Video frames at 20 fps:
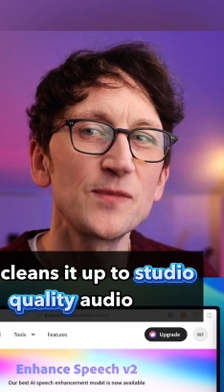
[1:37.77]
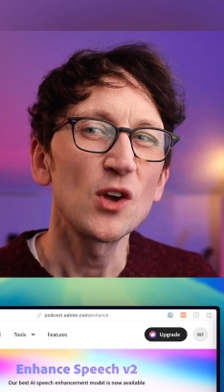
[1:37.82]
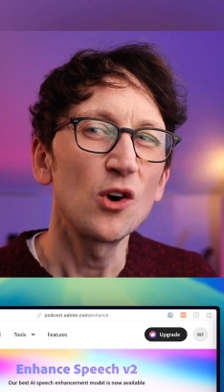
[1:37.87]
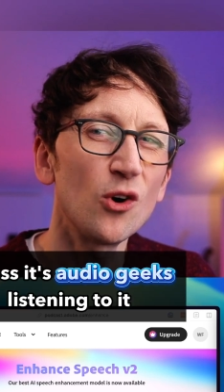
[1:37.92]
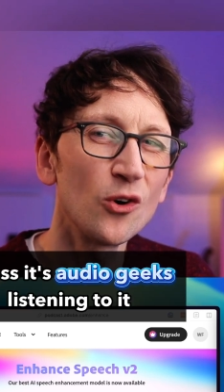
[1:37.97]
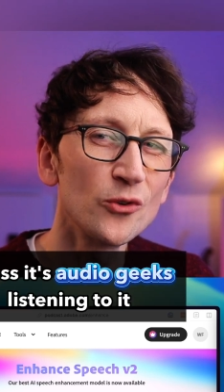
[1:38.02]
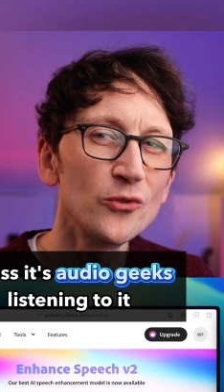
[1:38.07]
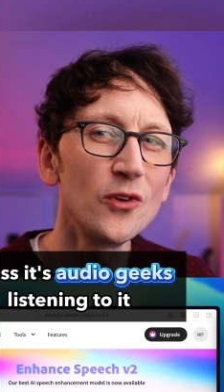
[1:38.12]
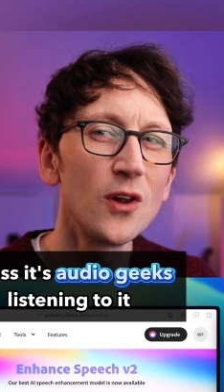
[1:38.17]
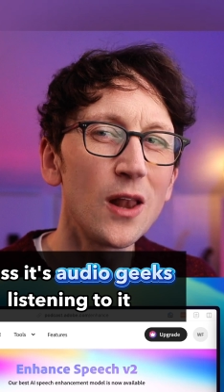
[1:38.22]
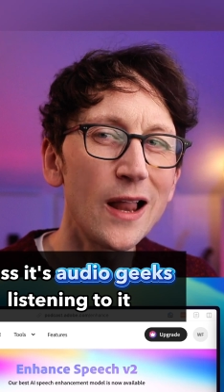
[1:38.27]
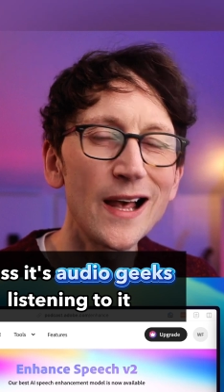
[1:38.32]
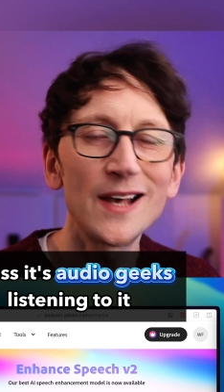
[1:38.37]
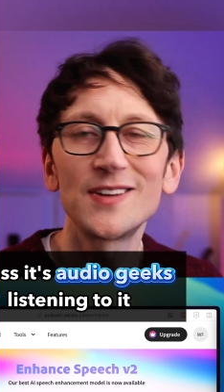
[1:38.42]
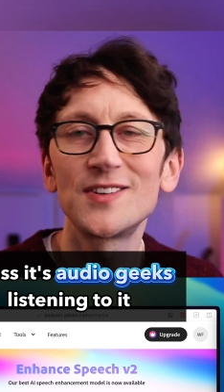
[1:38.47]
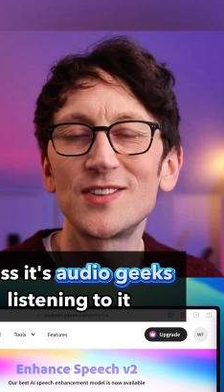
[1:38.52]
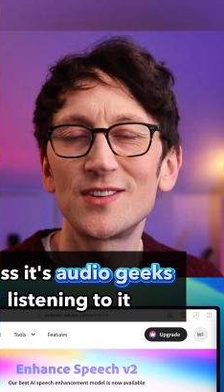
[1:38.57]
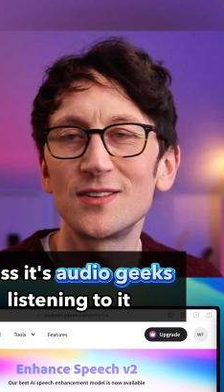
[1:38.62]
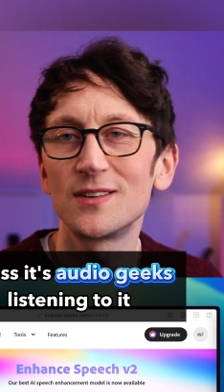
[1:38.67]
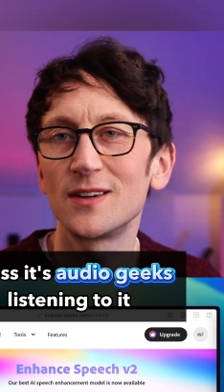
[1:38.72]

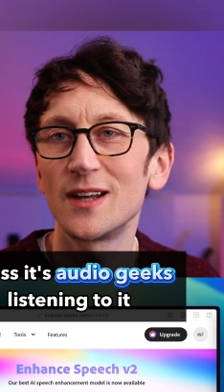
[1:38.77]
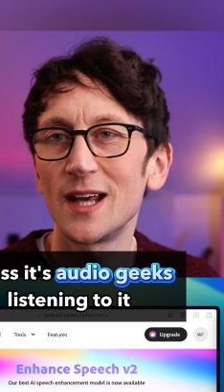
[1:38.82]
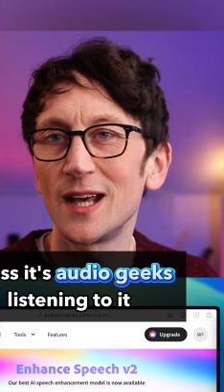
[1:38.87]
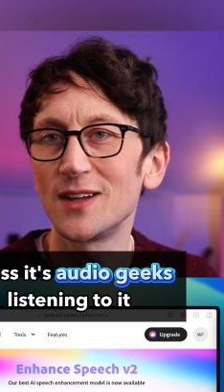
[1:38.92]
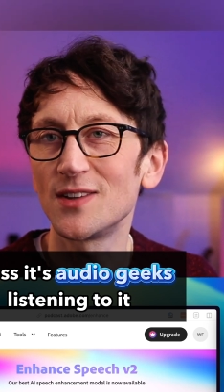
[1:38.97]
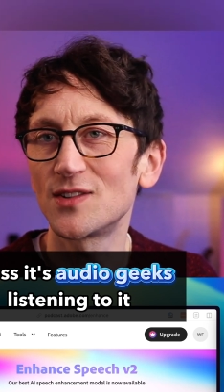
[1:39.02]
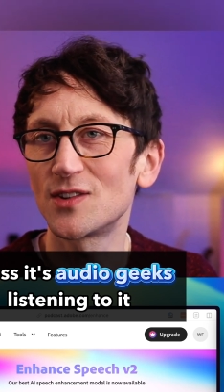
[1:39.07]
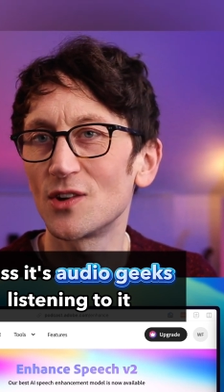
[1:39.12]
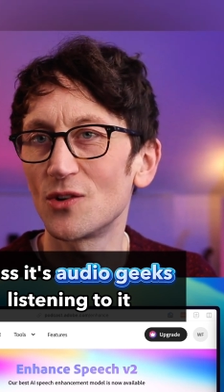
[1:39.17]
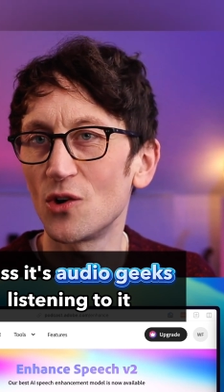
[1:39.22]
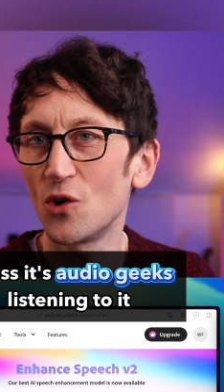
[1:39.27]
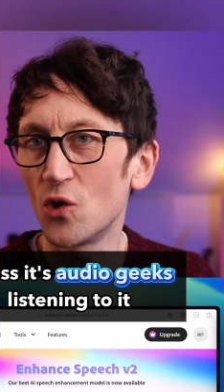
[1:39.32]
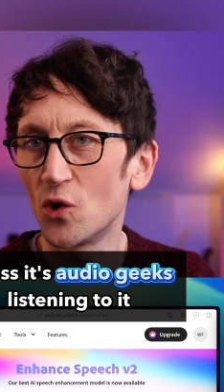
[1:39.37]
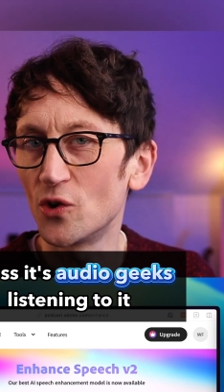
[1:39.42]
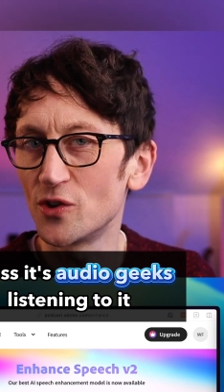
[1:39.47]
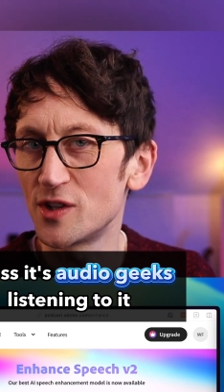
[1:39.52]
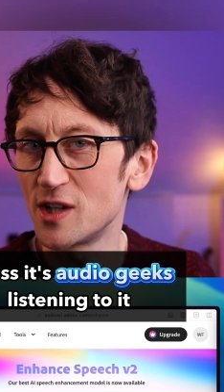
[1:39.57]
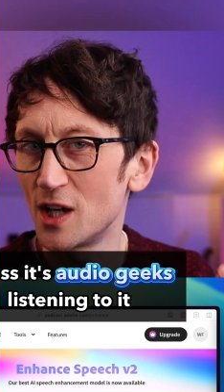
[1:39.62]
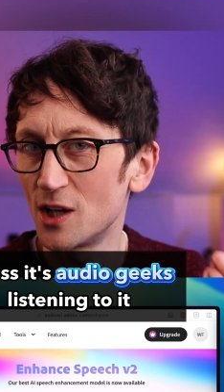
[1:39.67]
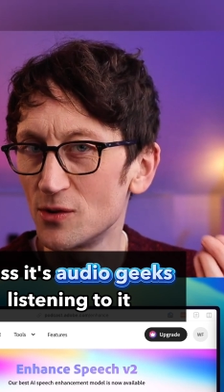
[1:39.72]
unless it's
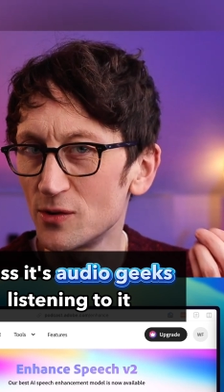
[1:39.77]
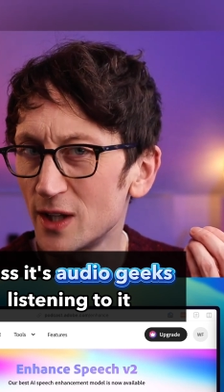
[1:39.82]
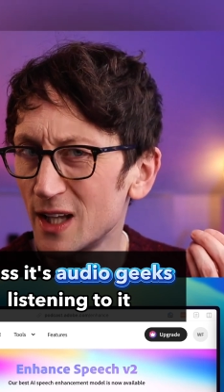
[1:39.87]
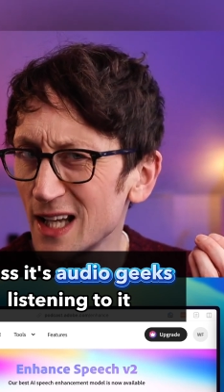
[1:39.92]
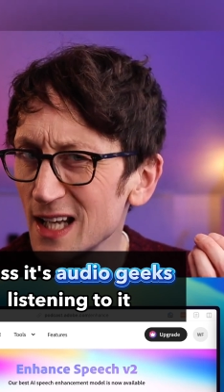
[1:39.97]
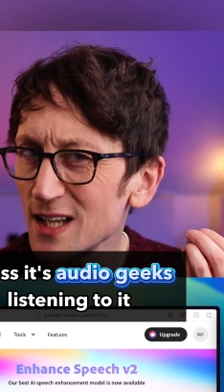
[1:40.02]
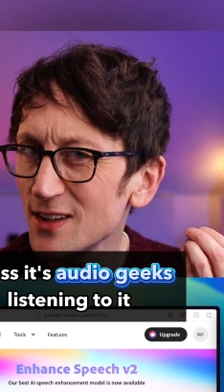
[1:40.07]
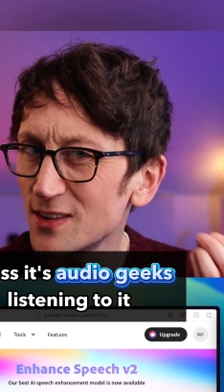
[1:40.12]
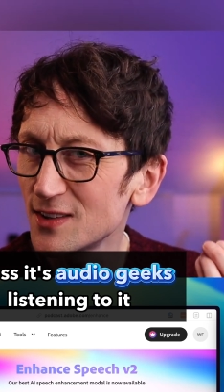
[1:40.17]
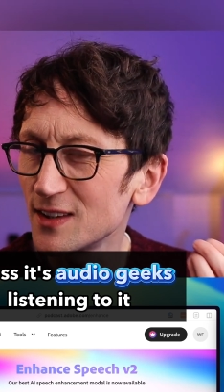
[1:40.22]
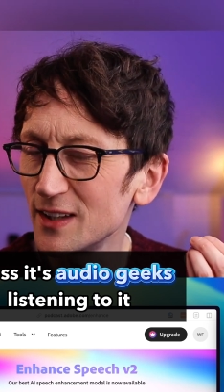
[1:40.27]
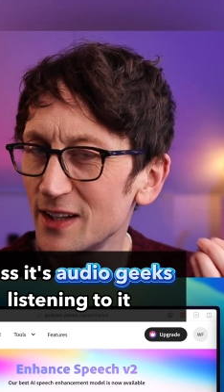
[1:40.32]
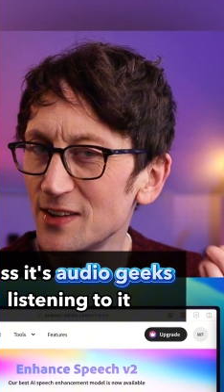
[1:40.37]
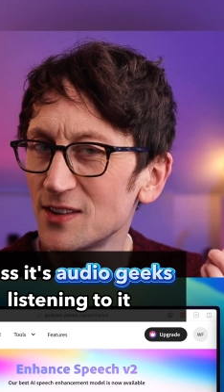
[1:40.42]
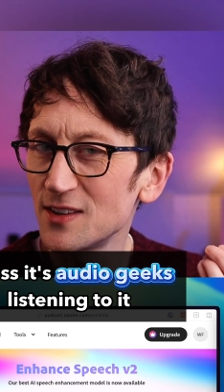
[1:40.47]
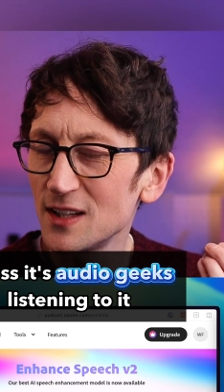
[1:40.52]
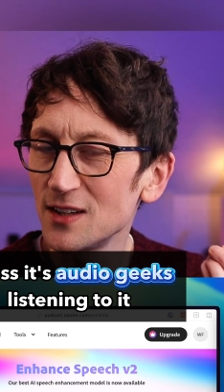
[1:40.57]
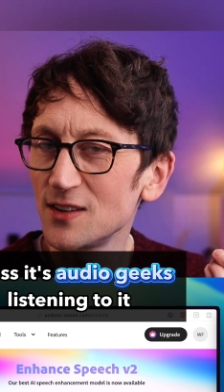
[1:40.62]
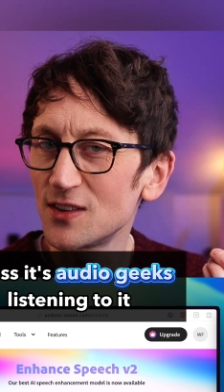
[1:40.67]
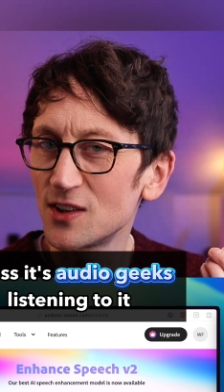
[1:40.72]
audio geeks
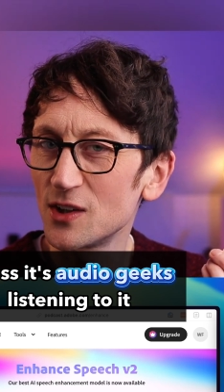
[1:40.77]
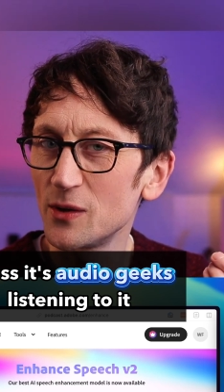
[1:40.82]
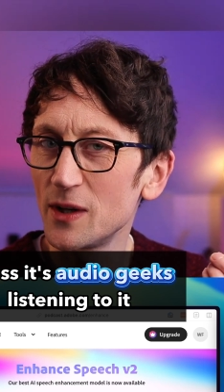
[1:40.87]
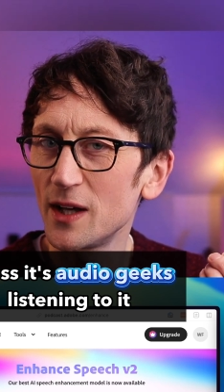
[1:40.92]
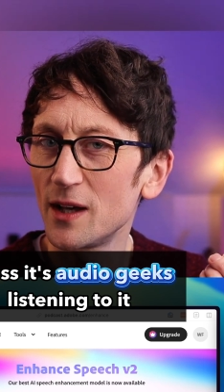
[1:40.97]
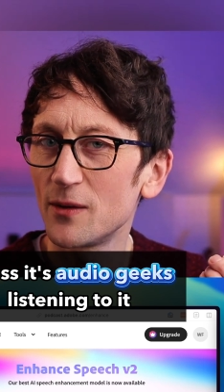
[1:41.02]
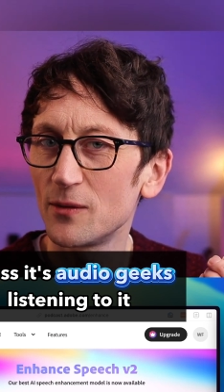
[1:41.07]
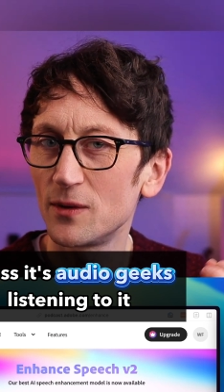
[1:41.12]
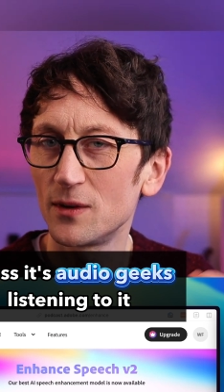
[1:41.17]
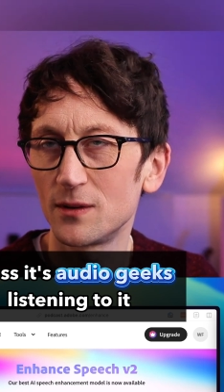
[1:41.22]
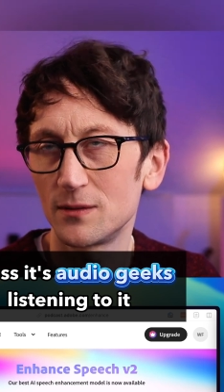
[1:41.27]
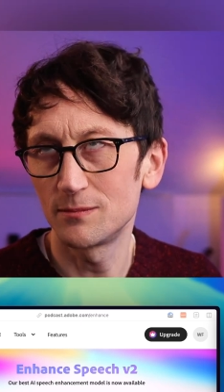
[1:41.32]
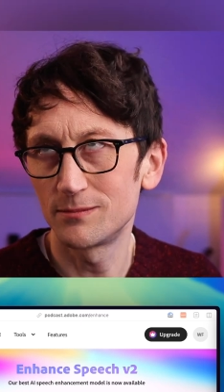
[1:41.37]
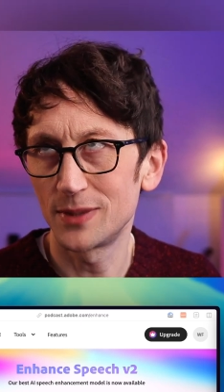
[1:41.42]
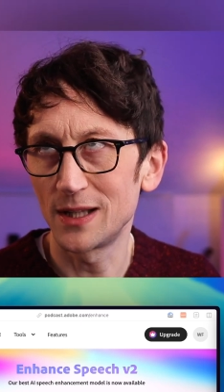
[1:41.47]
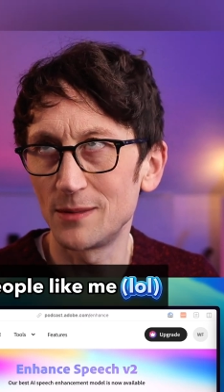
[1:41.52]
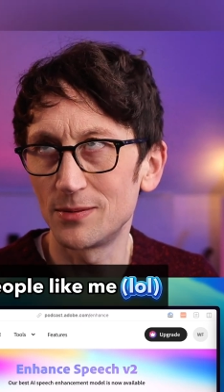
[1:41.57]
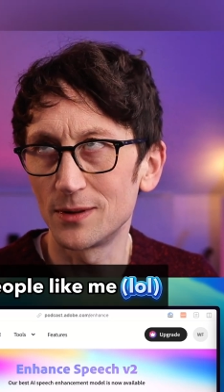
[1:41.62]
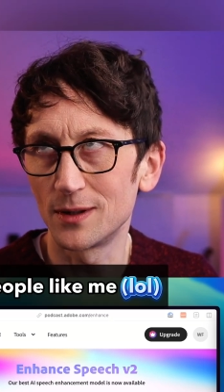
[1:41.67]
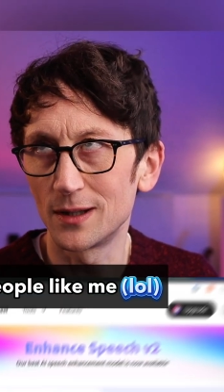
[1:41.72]
listening to it,
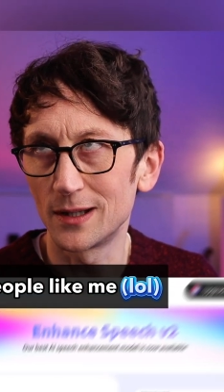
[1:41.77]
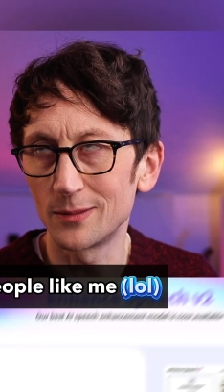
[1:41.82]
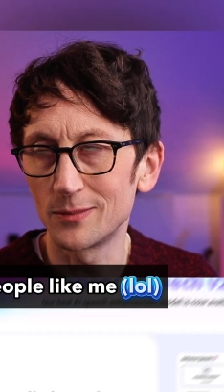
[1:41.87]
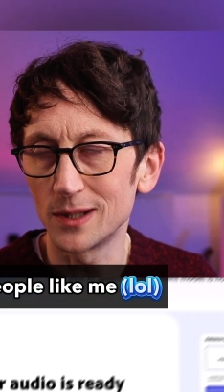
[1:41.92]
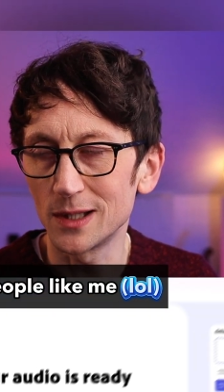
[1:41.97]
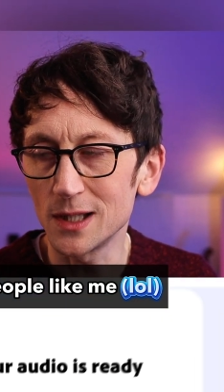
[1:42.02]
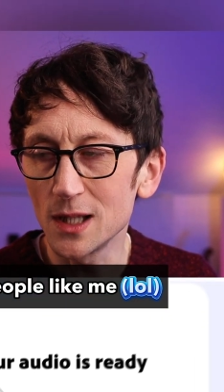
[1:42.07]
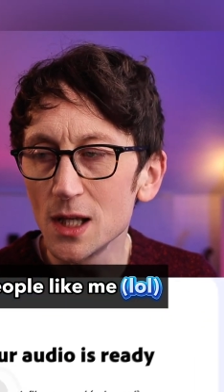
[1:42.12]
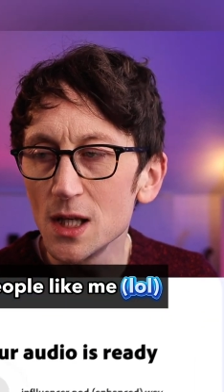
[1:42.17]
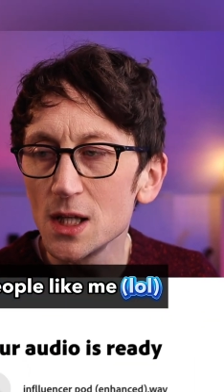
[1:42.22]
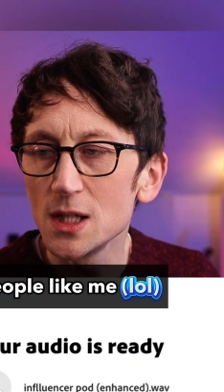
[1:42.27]
people like me,